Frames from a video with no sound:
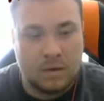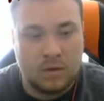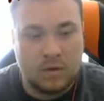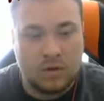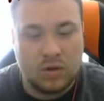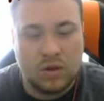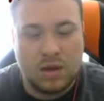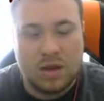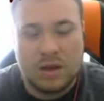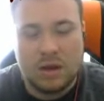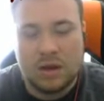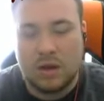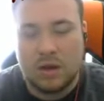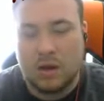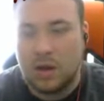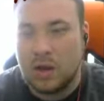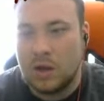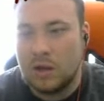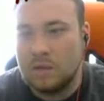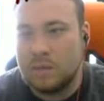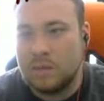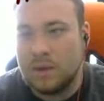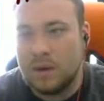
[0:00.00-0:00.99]
We should get a
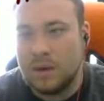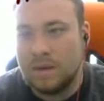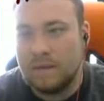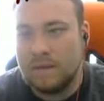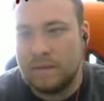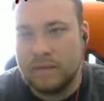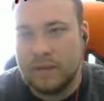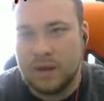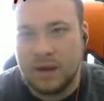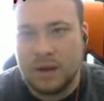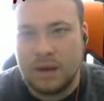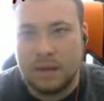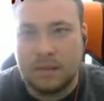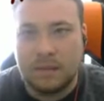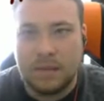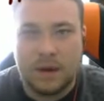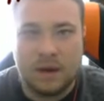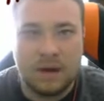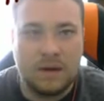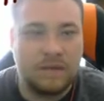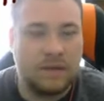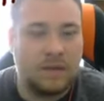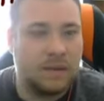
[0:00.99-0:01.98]
nice bit of uh,
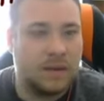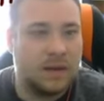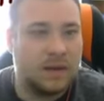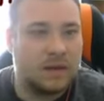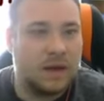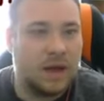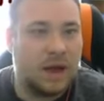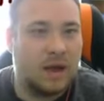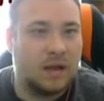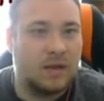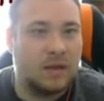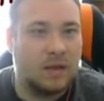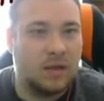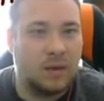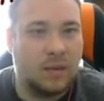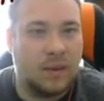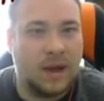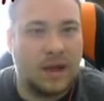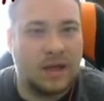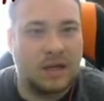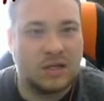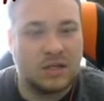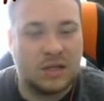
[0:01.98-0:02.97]
money from this guy
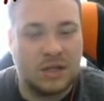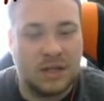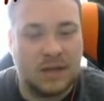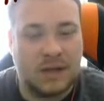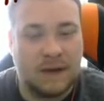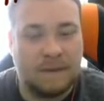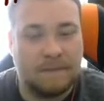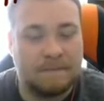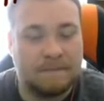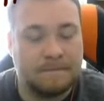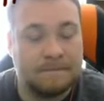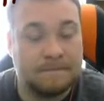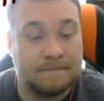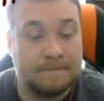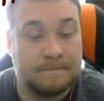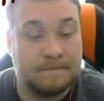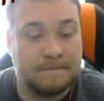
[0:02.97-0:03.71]
too, actually.